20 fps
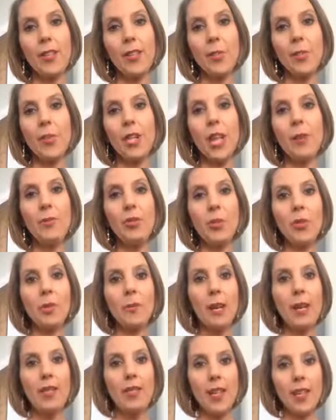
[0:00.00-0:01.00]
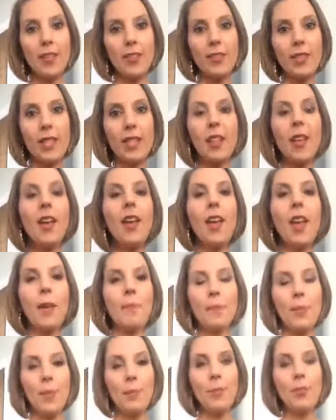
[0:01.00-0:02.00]
So when I'm doing my testing
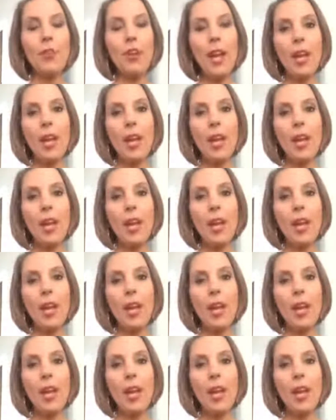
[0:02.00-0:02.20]
and people are